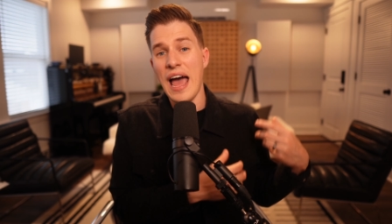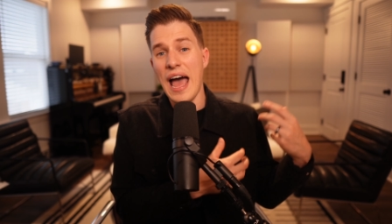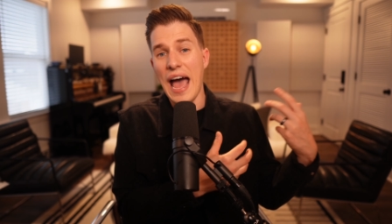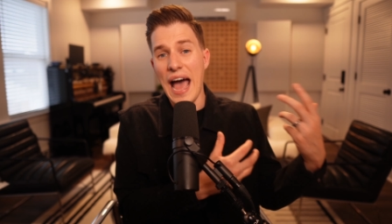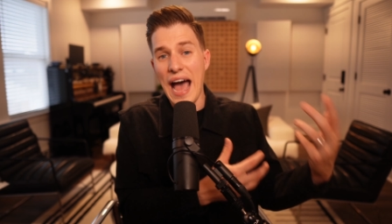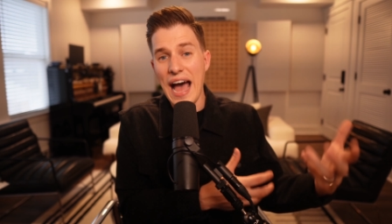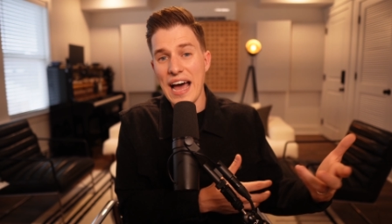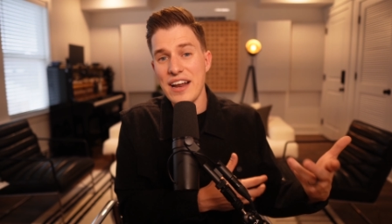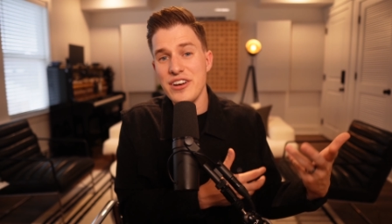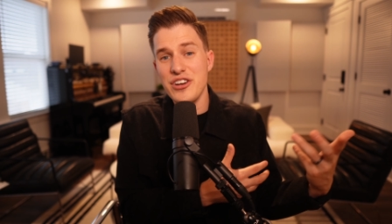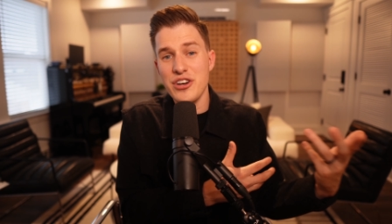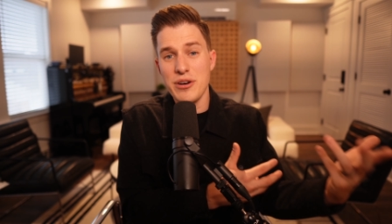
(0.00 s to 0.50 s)

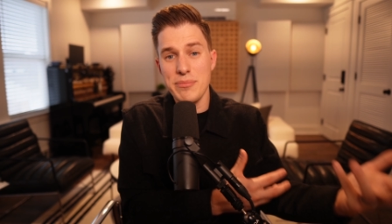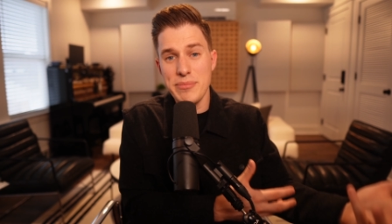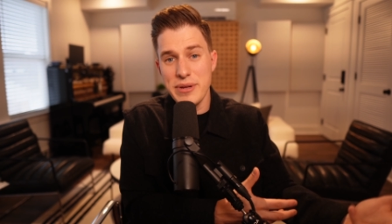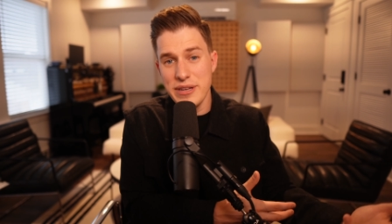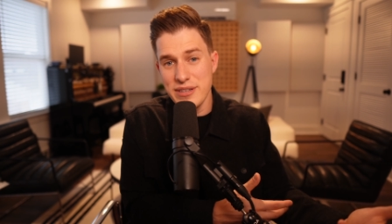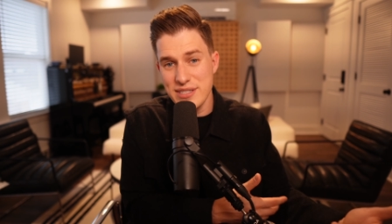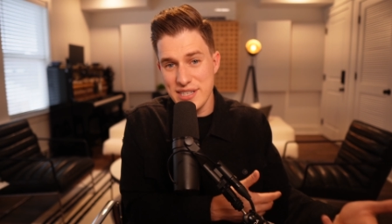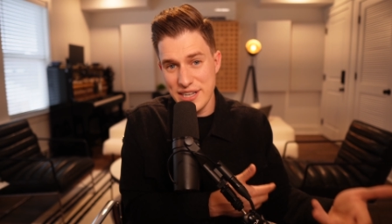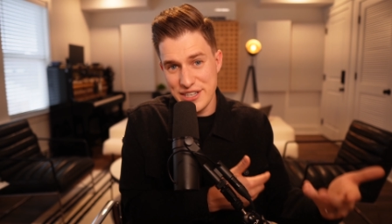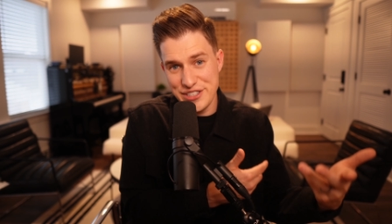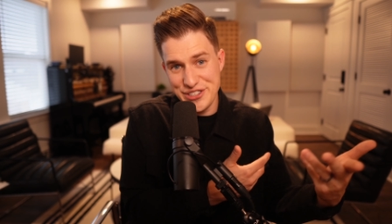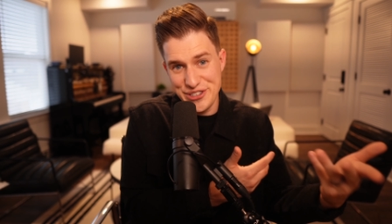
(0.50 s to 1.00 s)
add your
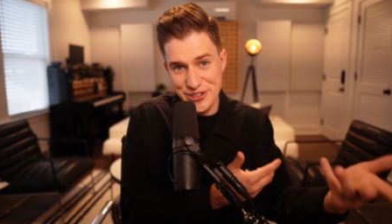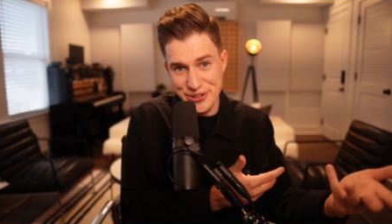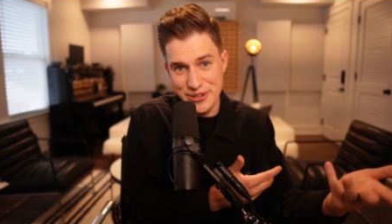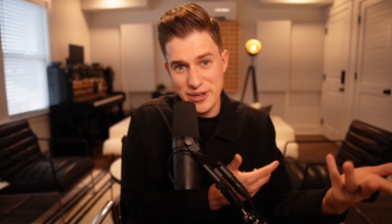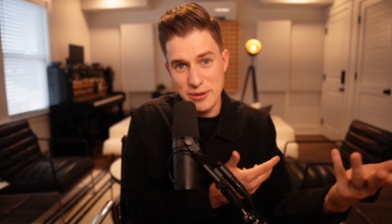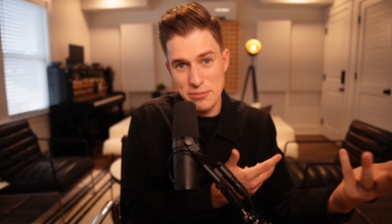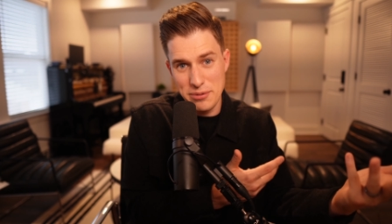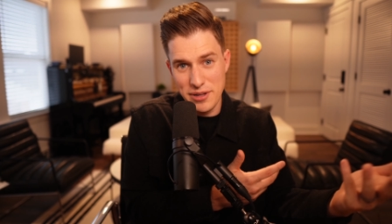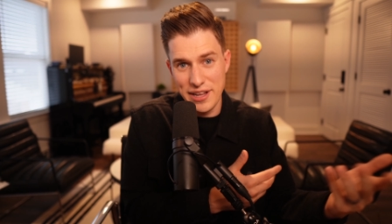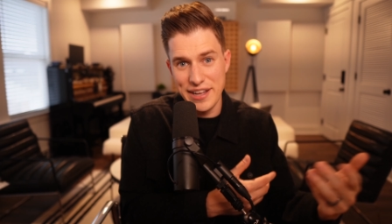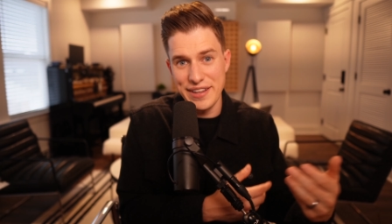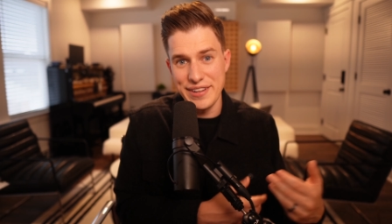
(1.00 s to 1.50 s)
music to their
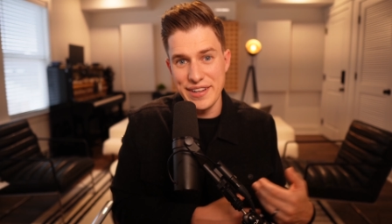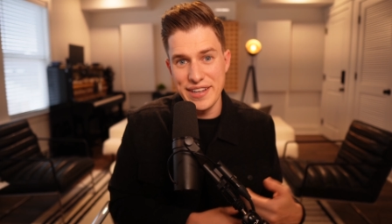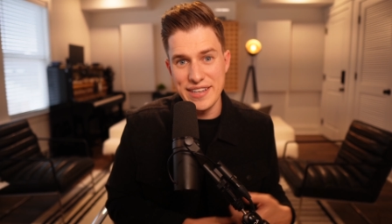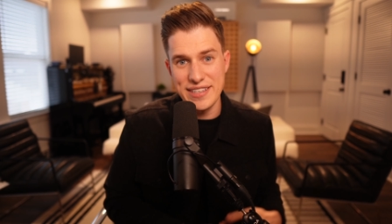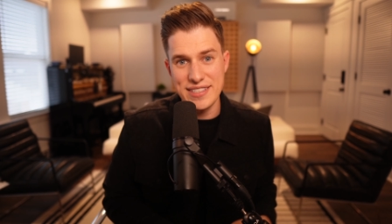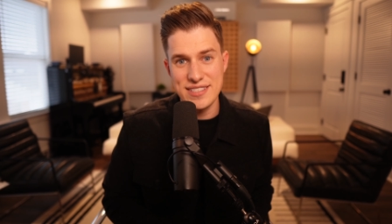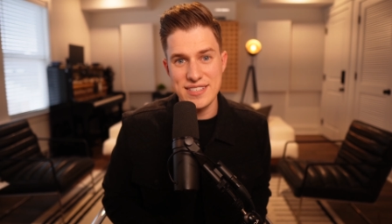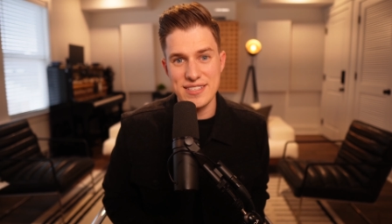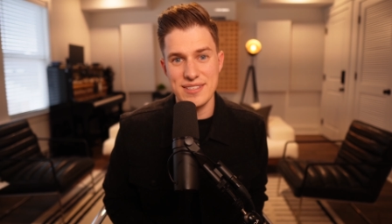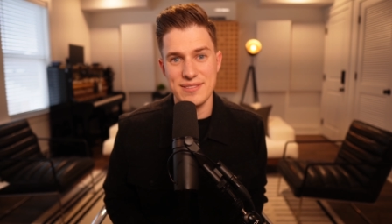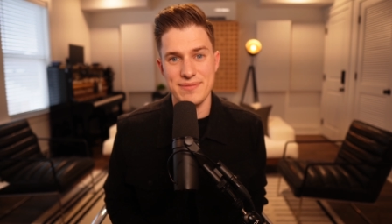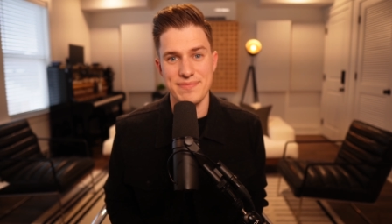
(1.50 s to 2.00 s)

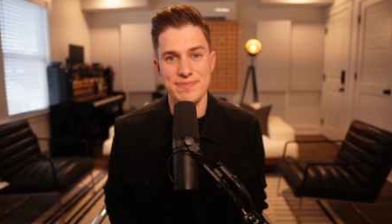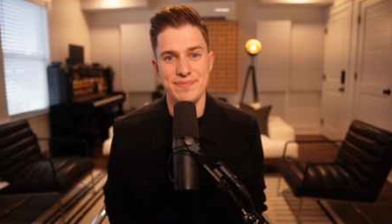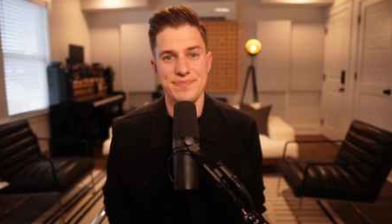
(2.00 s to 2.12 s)
playlist.